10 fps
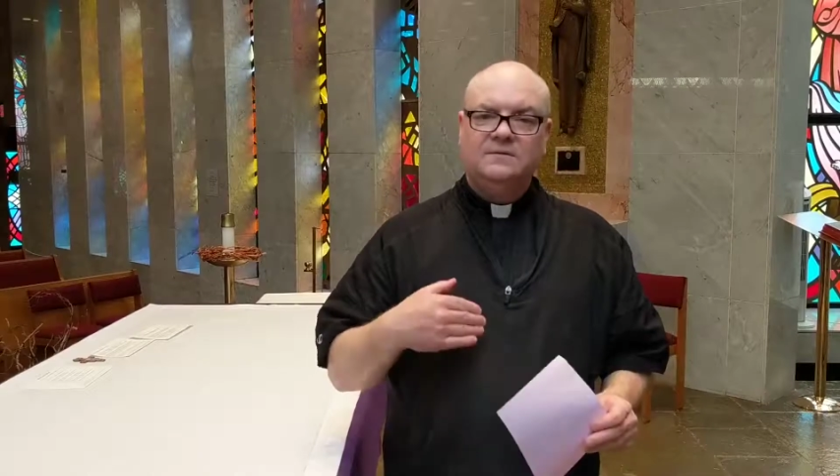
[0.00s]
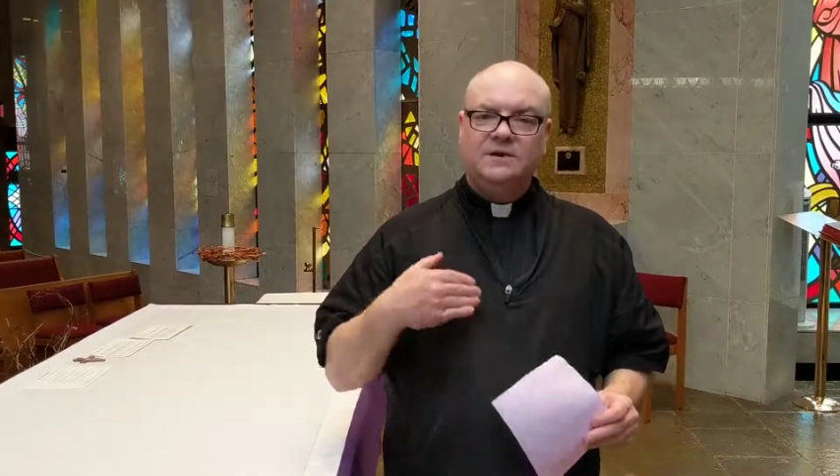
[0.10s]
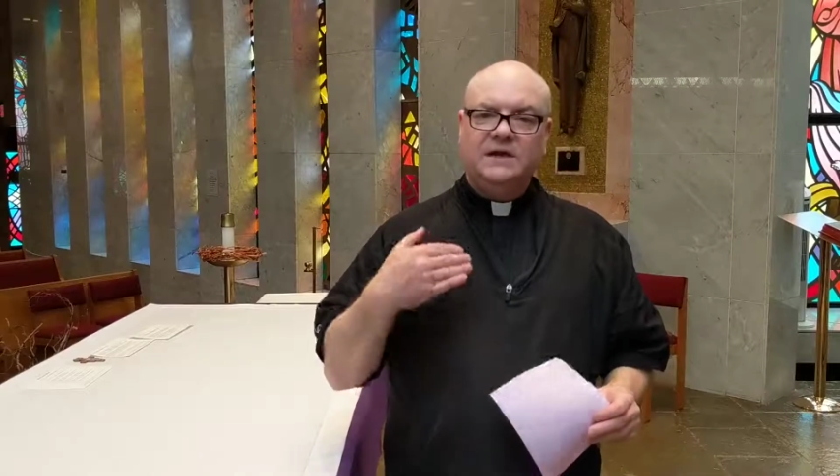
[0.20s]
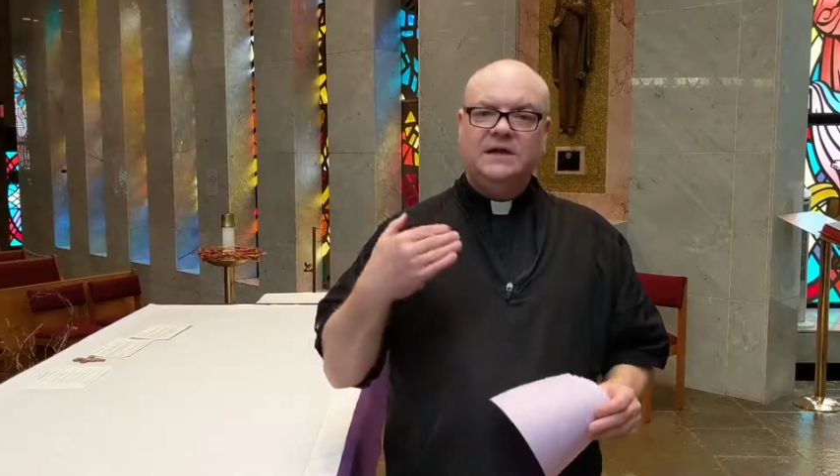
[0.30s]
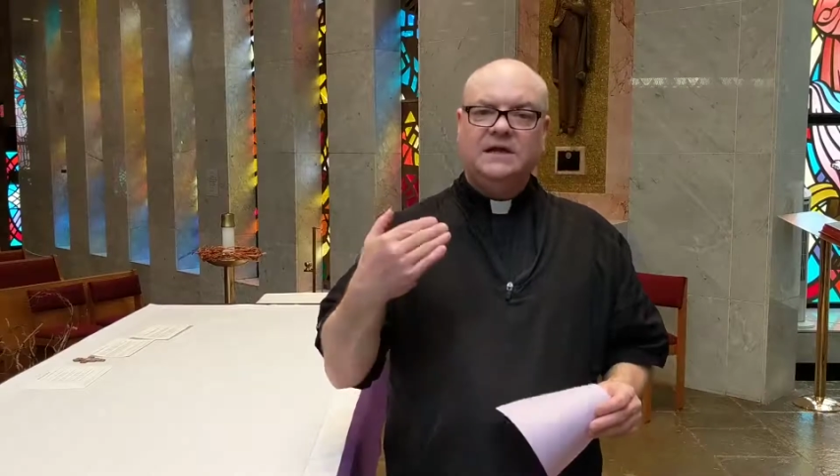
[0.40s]

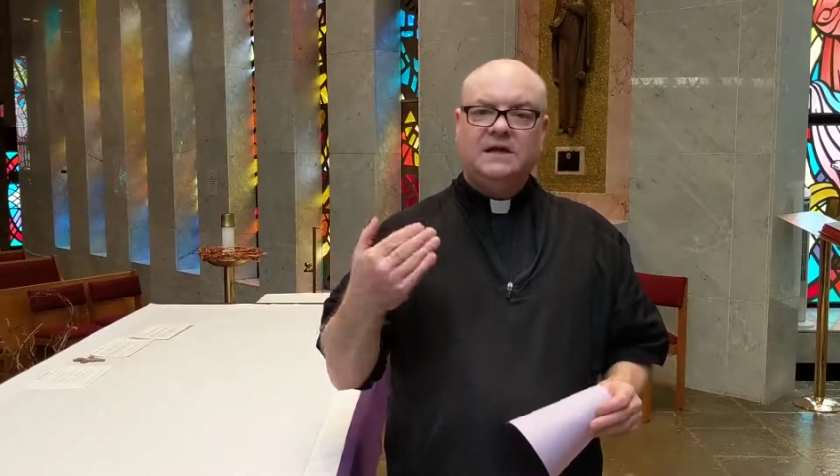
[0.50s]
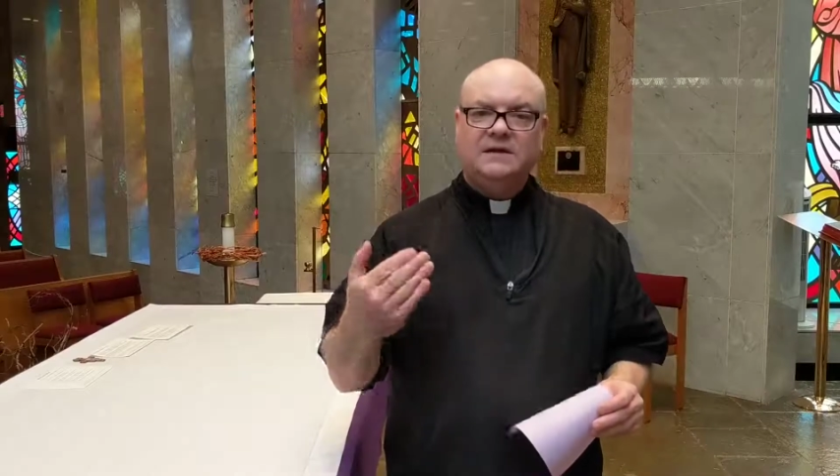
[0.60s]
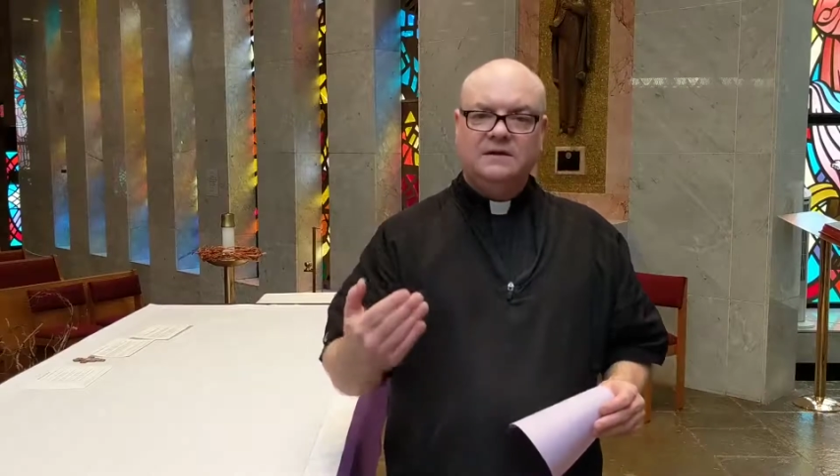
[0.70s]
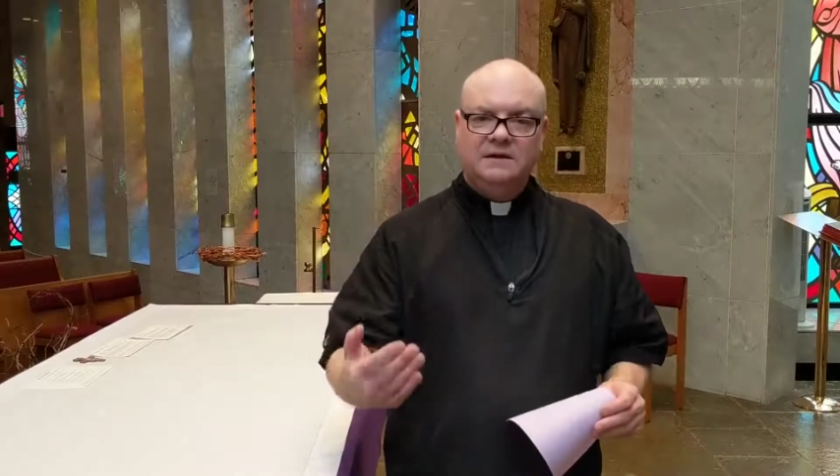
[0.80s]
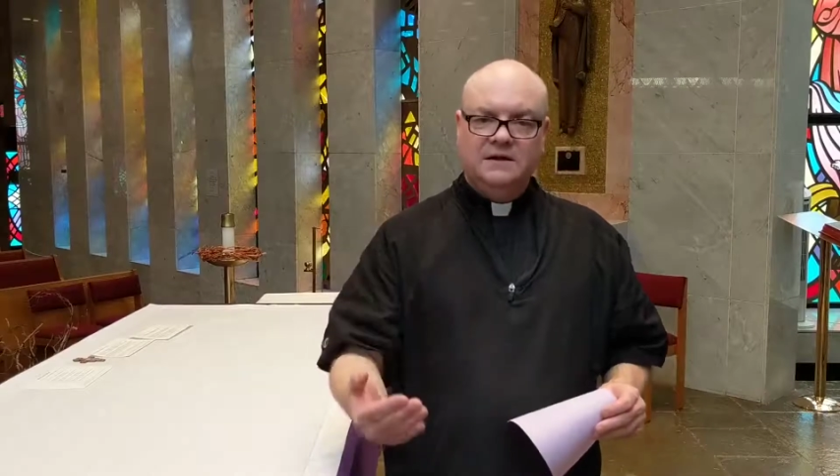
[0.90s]
where he,
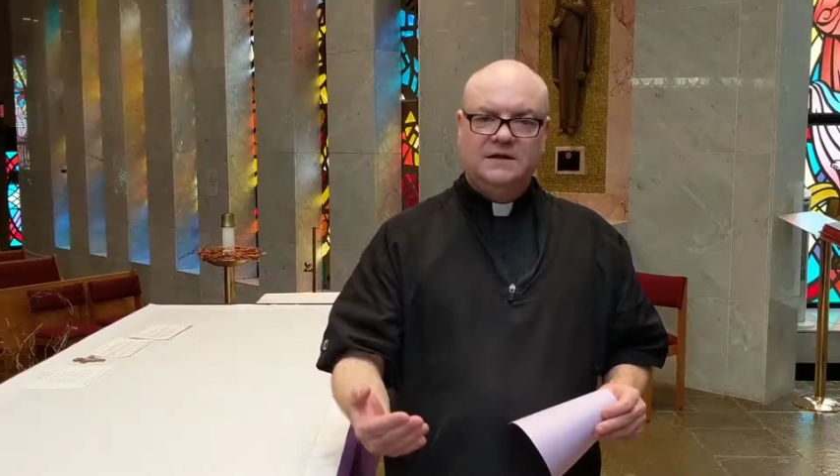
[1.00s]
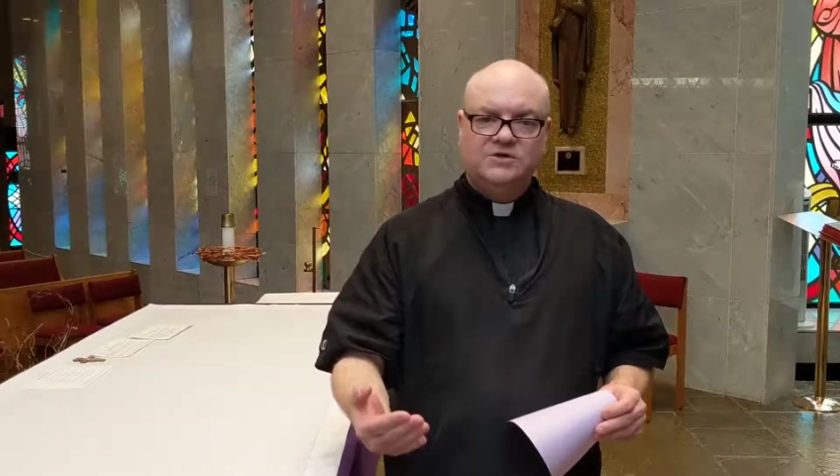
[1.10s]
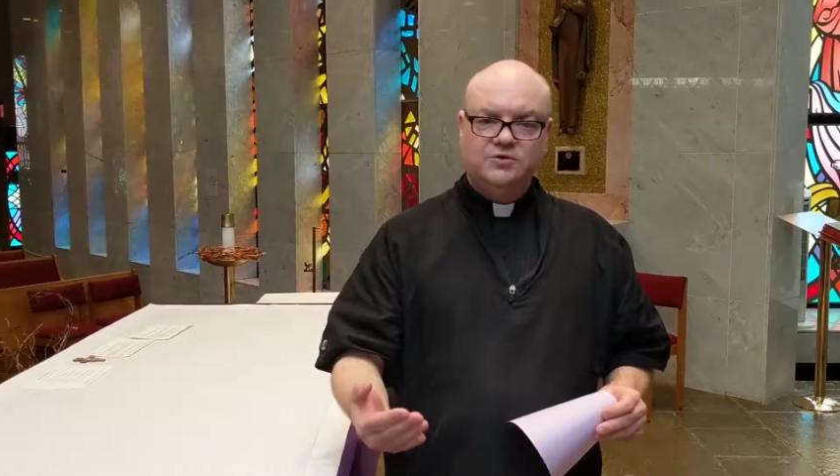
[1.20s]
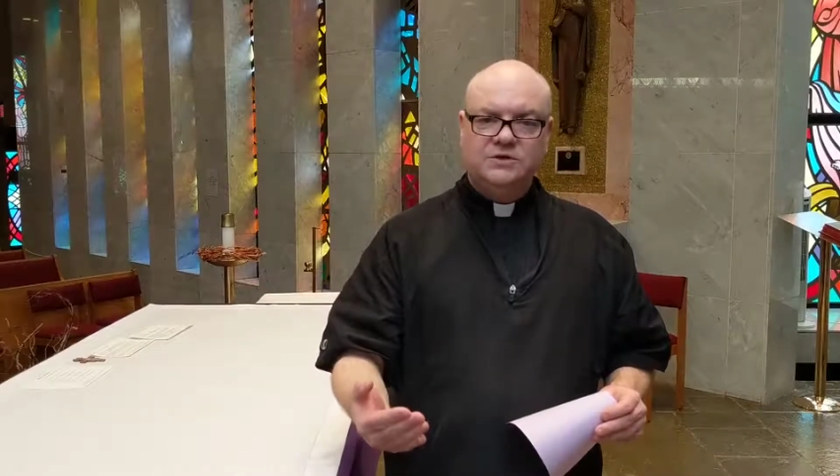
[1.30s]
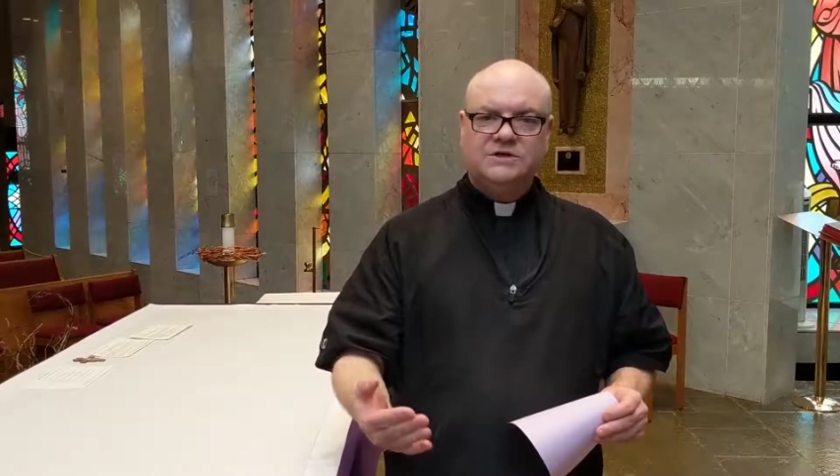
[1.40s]
he
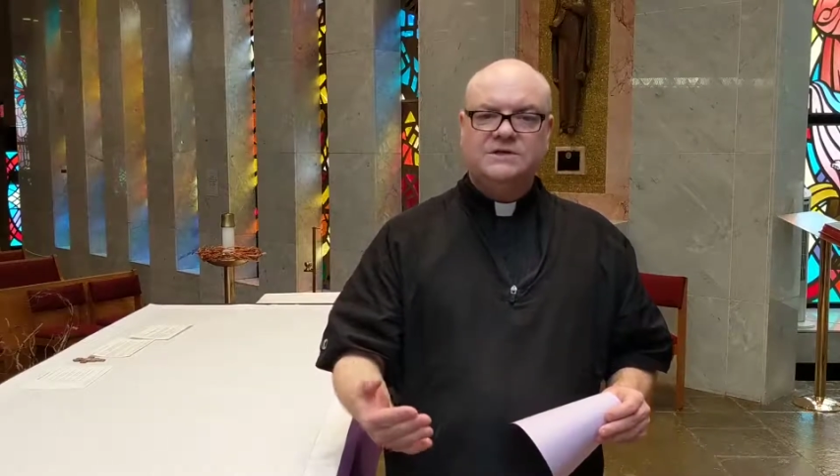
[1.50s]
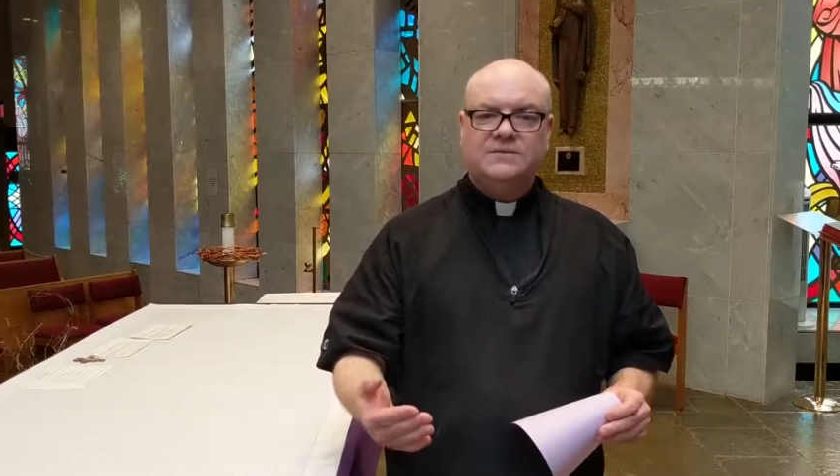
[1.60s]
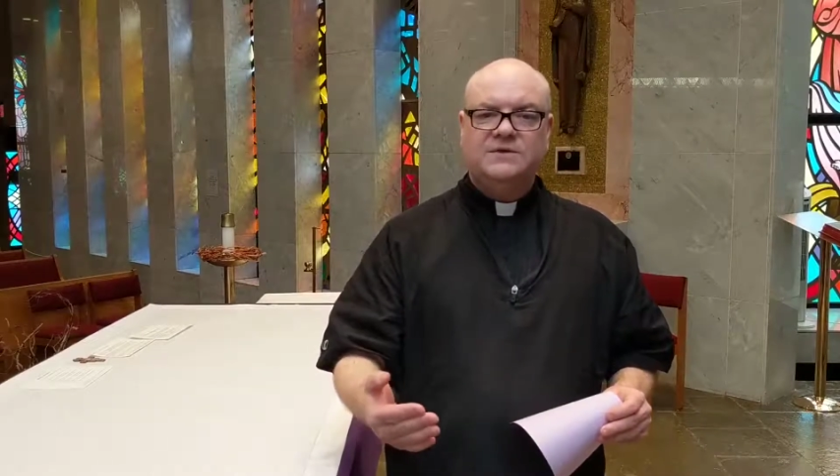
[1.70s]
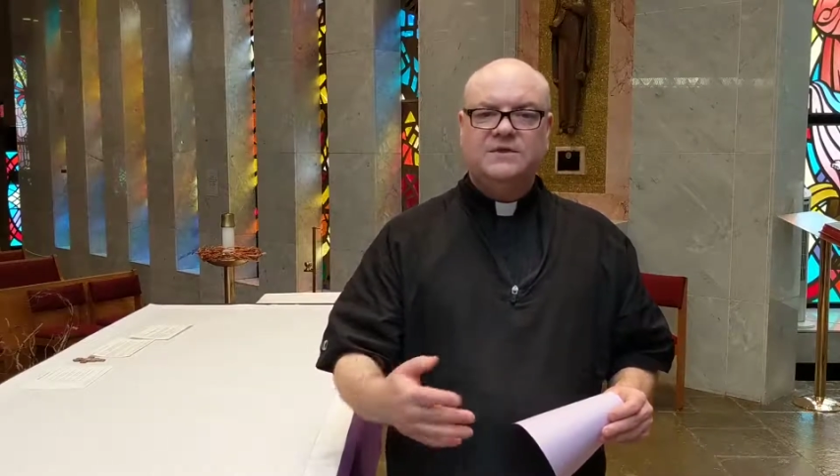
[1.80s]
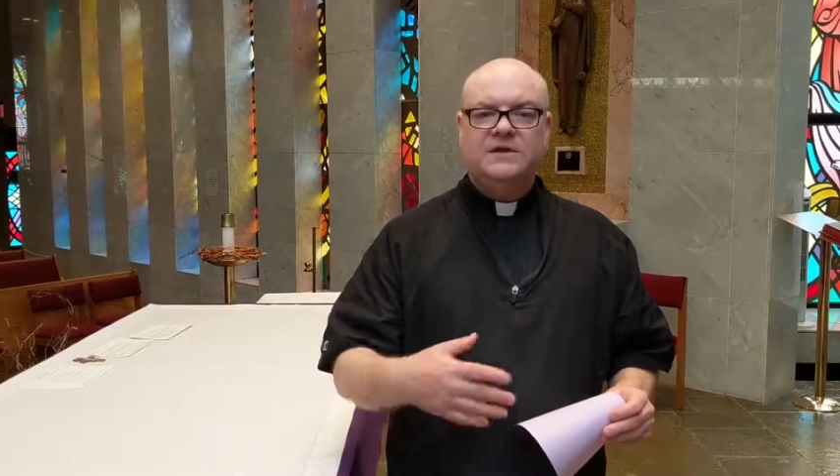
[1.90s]
exhorts
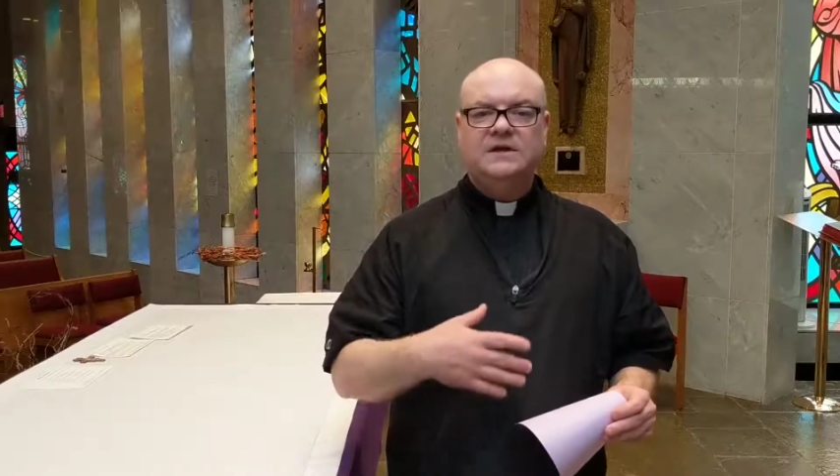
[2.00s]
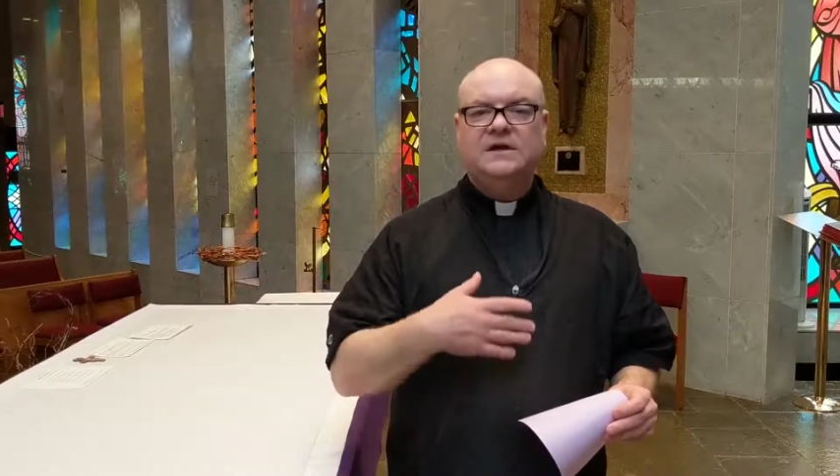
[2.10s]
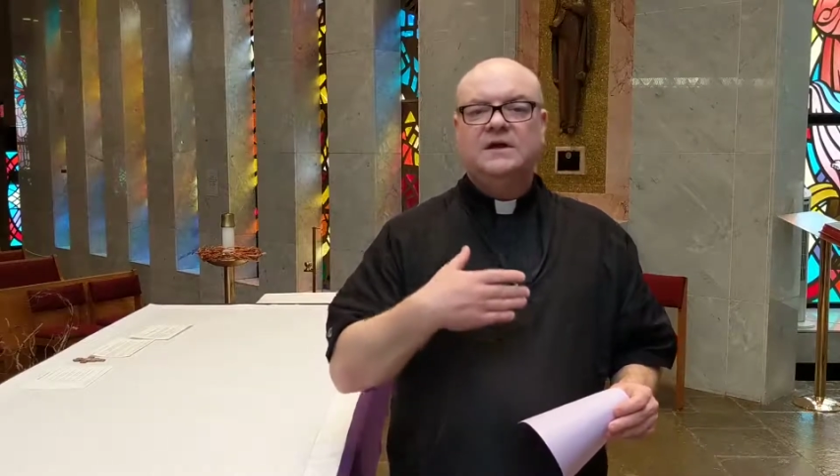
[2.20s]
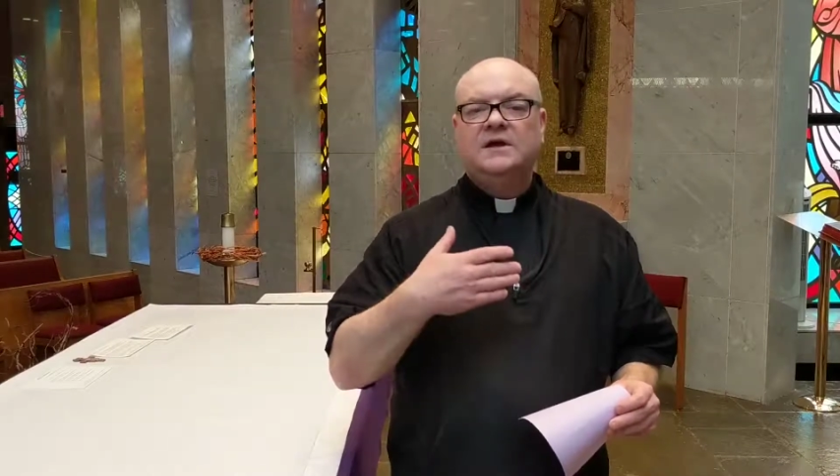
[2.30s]
Timothy